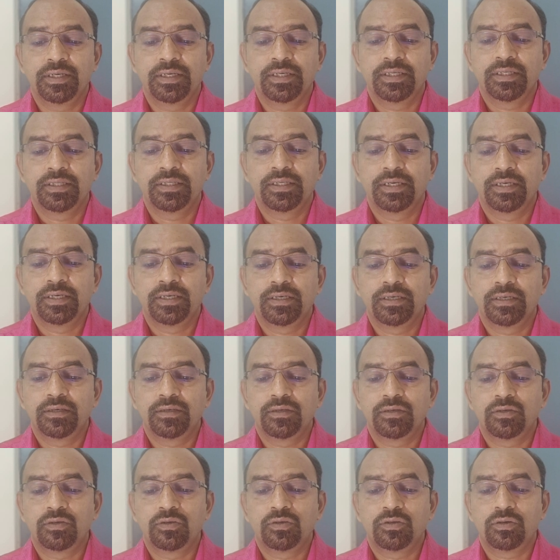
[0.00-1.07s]
then
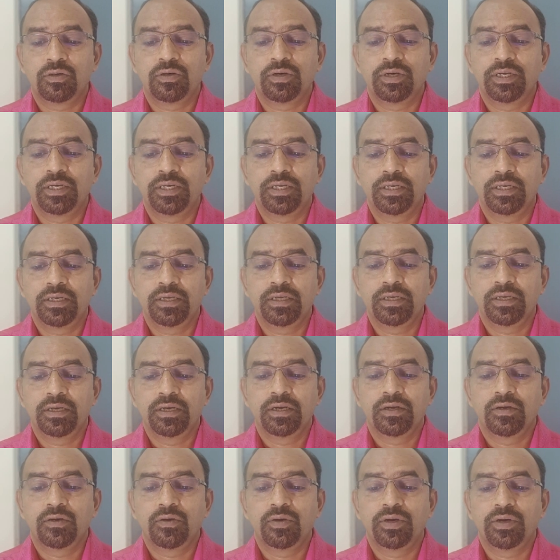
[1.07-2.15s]

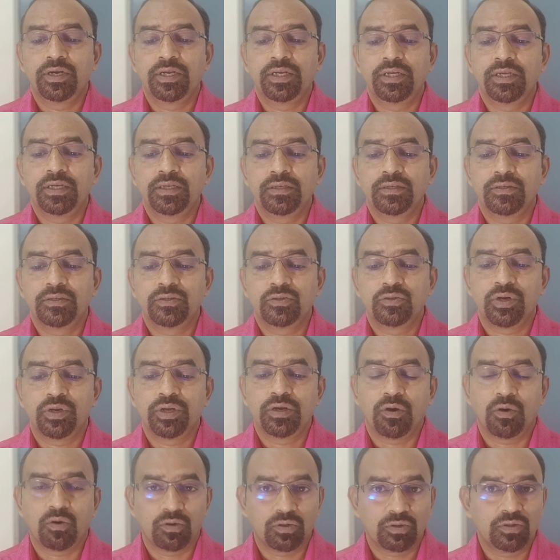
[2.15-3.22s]
2023
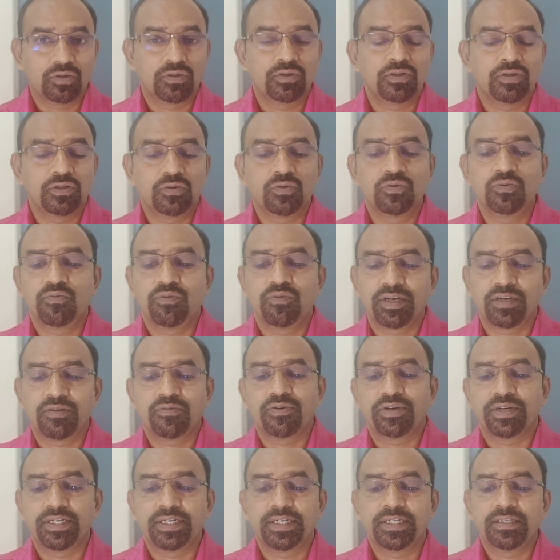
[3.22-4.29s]
or 22,
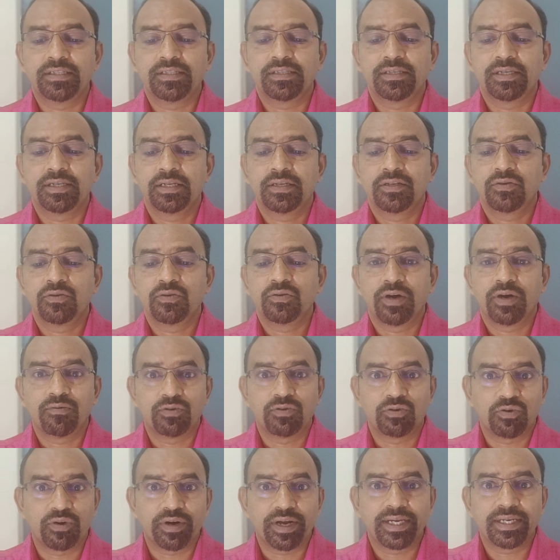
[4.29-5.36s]
whatever it is, you have
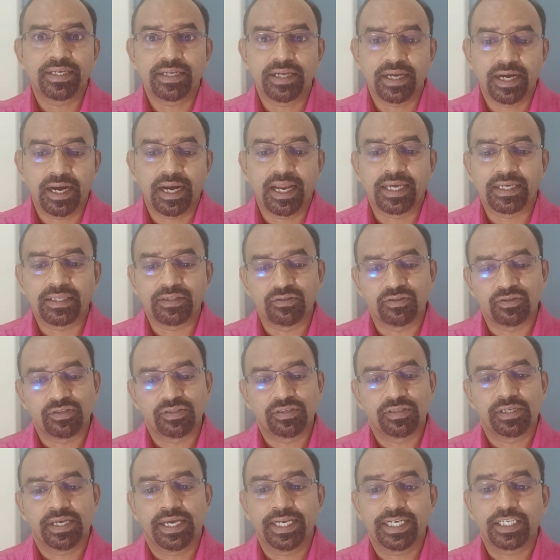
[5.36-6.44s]
to write like
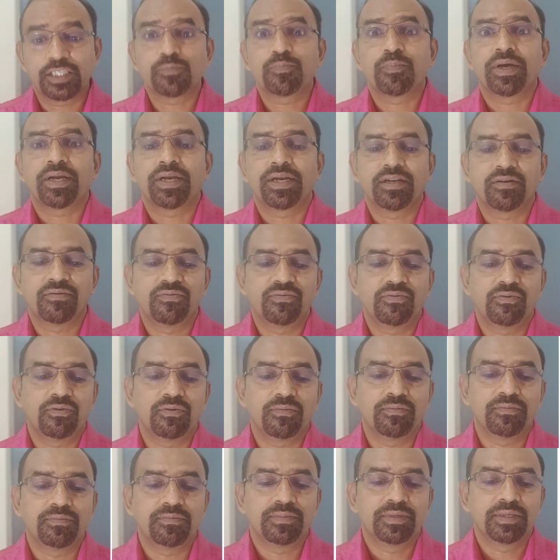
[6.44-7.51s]
this, expanded
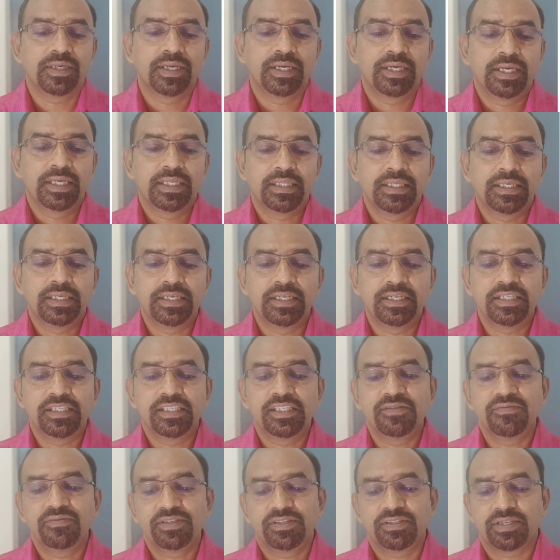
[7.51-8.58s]
form. Then
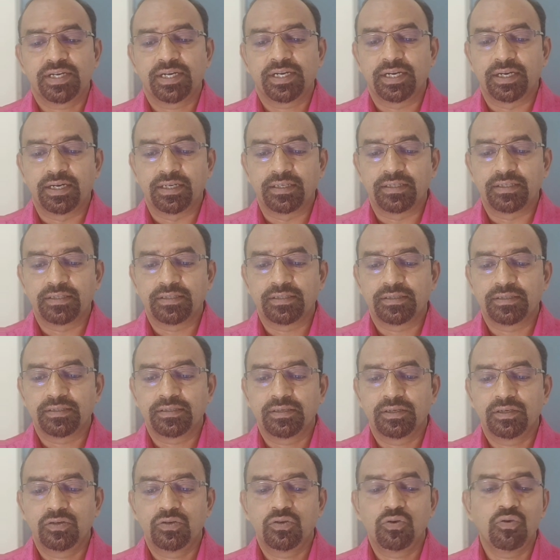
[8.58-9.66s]
receiver's address,
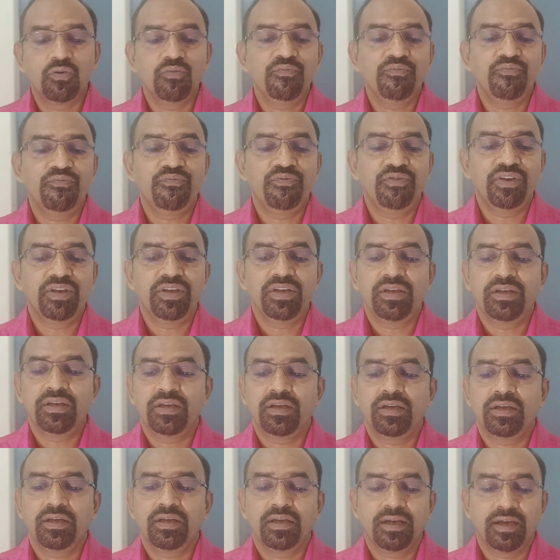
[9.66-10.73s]
to whom we
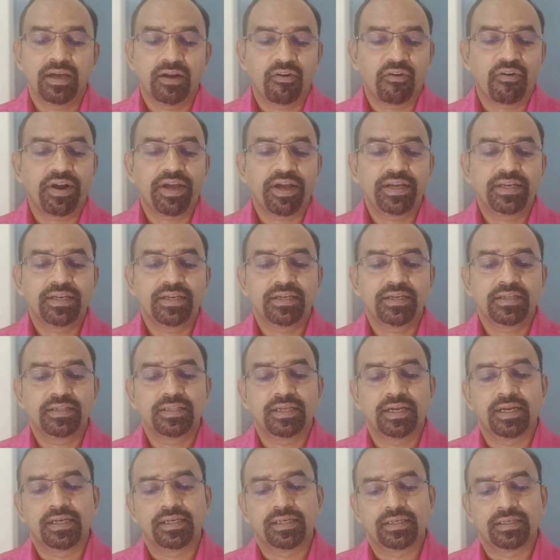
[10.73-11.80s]
write the
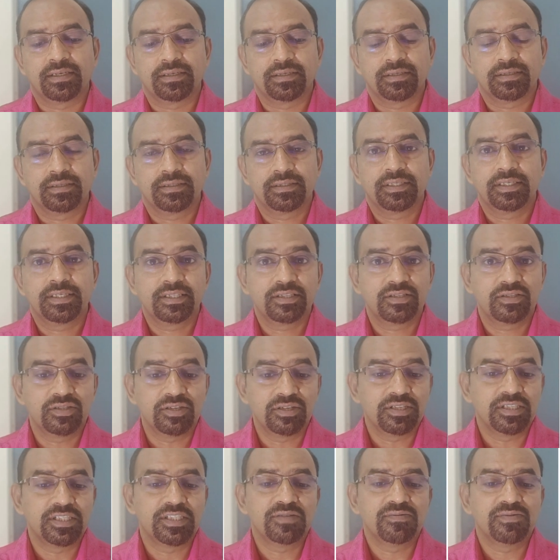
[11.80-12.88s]
letter, that is the
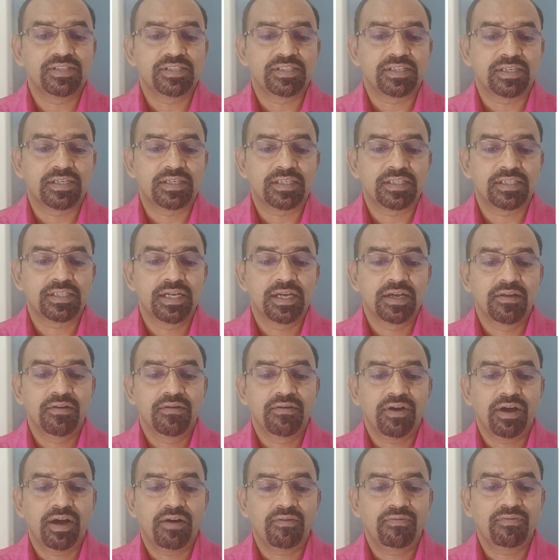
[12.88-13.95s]
receiver's address.
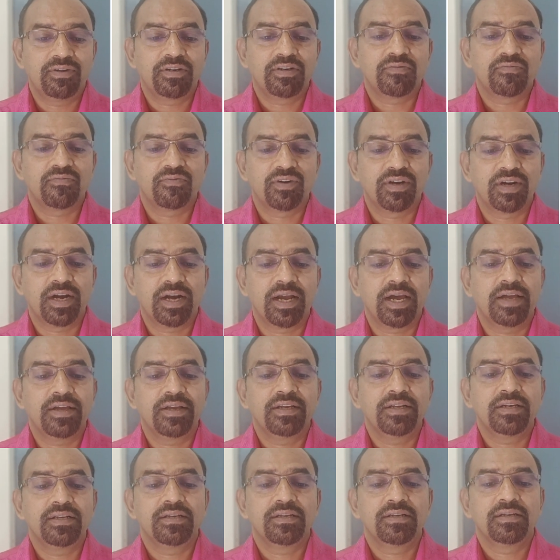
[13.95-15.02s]
After 1
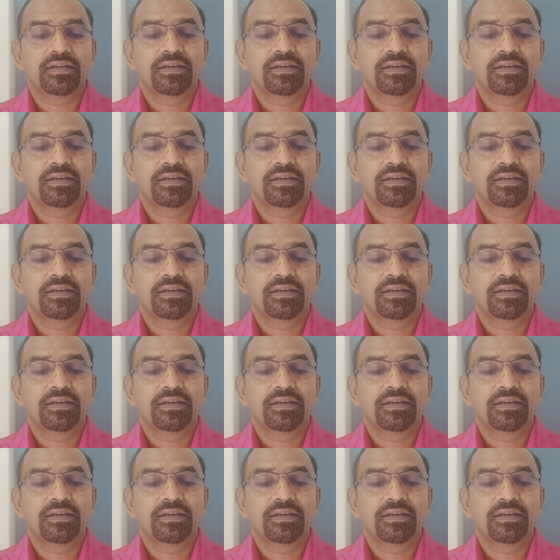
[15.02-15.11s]
line